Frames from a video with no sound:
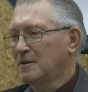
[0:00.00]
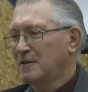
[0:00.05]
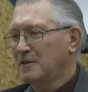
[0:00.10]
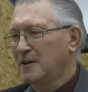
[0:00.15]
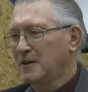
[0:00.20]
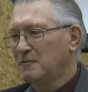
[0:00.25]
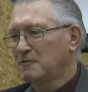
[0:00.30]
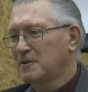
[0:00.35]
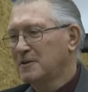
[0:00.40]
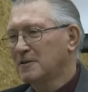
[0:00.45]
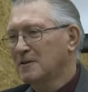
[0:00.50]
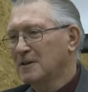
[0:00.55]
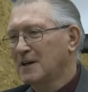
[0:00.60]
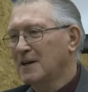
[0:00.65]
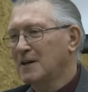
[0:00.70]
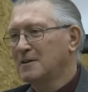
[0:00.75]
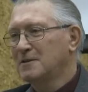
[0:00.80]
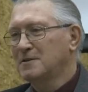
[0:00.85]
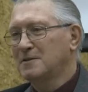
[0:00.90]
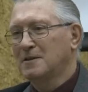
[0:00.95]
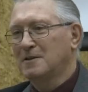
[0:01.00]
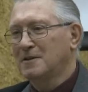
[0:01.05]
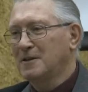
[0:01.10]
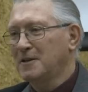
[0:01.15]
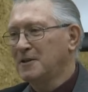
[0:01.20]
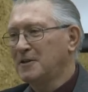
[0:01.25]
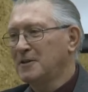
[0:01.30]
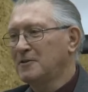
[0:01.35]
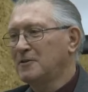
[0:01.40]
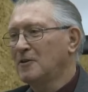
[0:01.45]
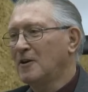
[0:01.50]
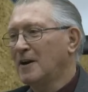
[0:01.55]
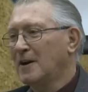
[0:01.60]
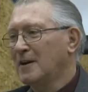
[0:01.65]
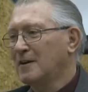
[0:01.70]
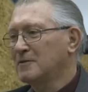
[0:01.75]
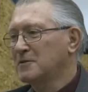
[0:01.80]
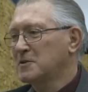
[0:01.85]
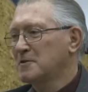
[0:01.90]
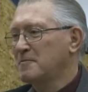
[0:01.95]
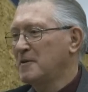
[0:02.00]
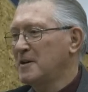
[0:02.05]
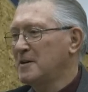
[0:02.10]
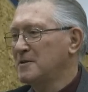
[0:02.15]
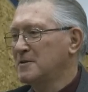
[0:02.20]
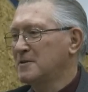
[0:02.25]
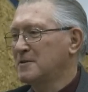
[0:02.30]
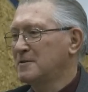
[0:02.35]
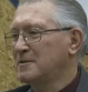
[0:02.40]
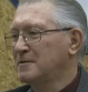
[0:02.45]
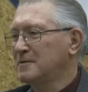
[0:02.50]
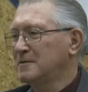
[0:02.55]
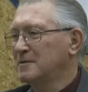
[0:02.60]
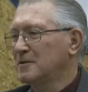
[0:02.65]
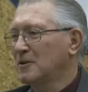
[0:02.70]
They realized that they did not have space